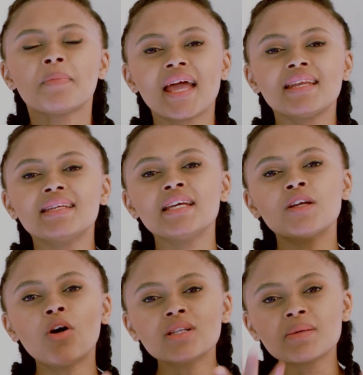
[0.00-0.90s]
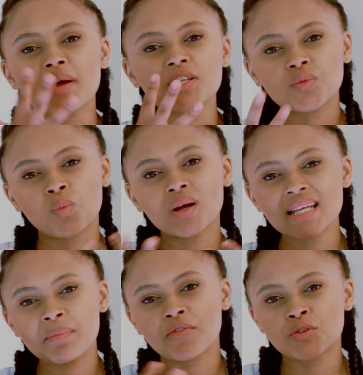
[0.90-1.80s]
And it all depends on what
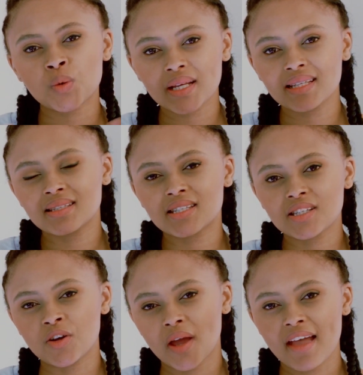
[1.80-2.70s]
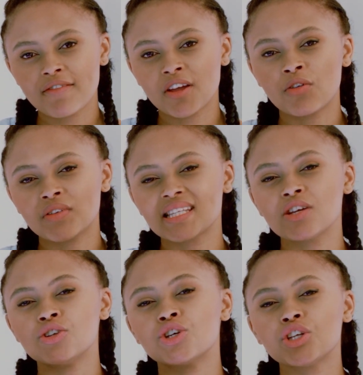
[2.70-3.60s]
type of twins you're having.
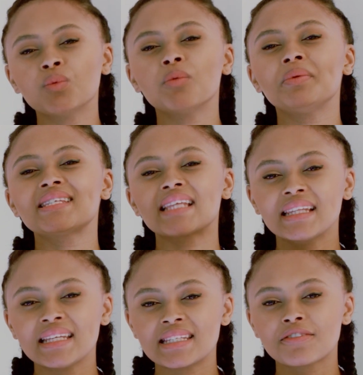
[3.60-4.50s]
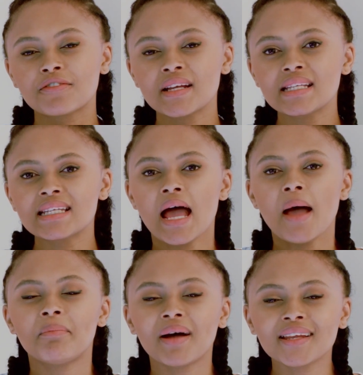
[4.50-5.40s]
Obviously, your journey will be slightly different.
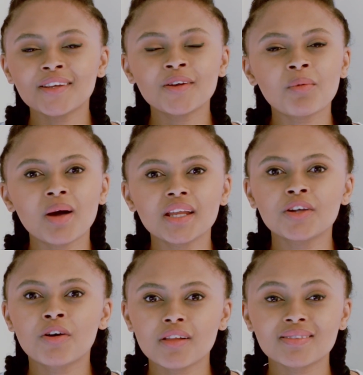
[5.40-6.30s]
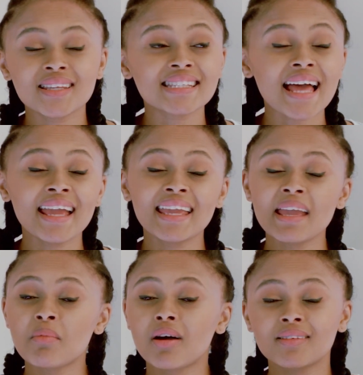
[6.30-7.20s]
But you know what? You got this. I
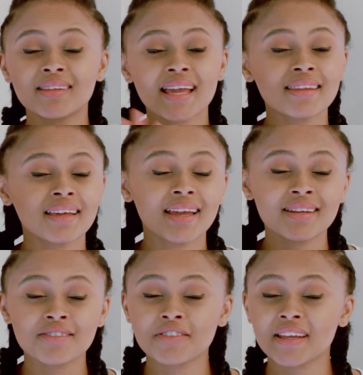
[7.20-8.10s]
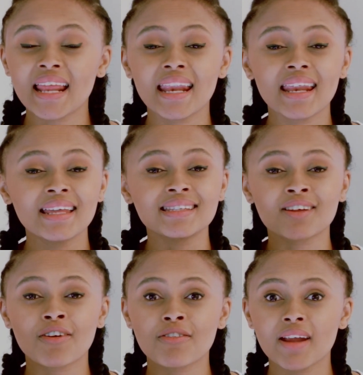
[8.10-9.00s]
came out on the other end of it, and it's
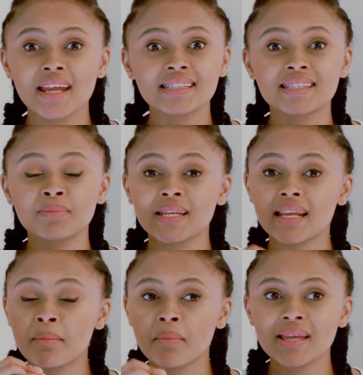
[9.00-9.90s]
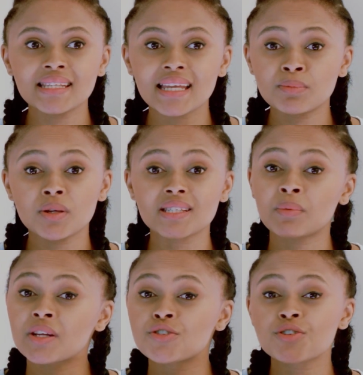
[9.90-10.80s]
great. It's been an amazing experience. I
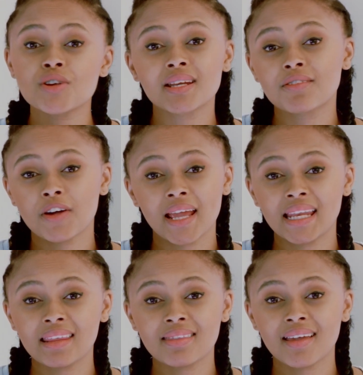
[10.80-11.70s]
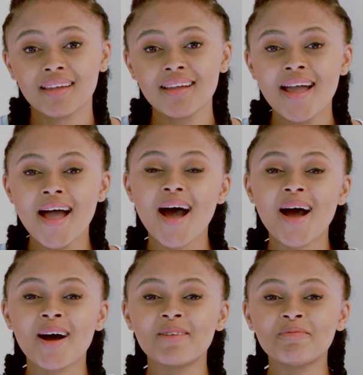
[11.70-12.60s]
wouldn't trade it for anything.
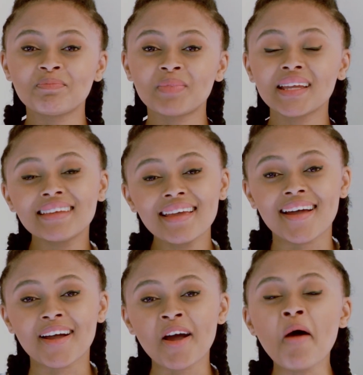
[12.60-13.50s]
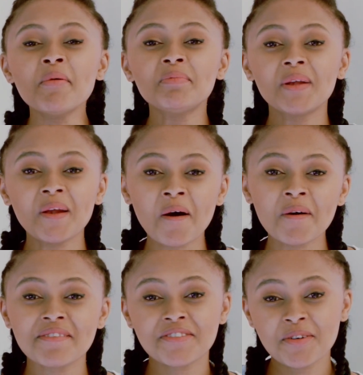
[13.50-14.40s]
But yeah, comment below
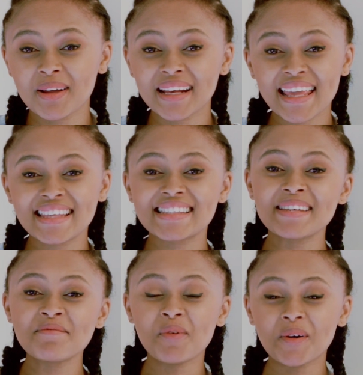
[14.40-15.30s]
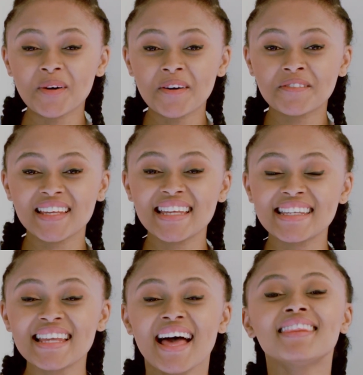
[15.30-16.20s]
if you want to see more of these.